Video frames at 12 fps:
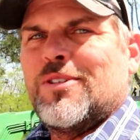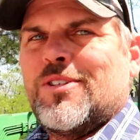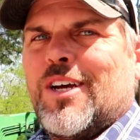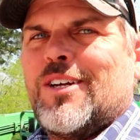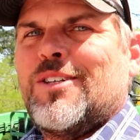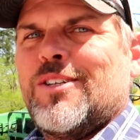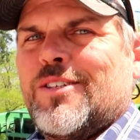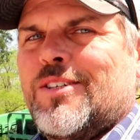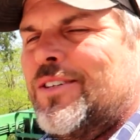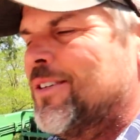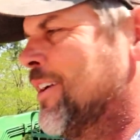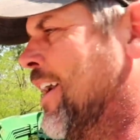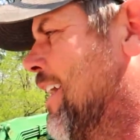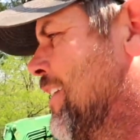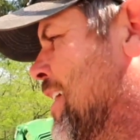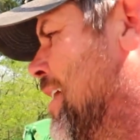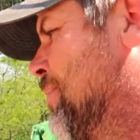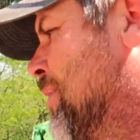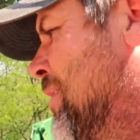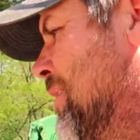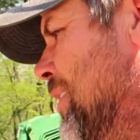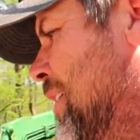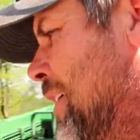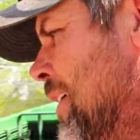and such is a hot
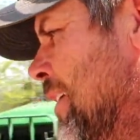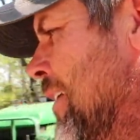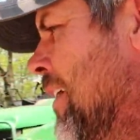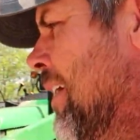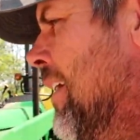topic, and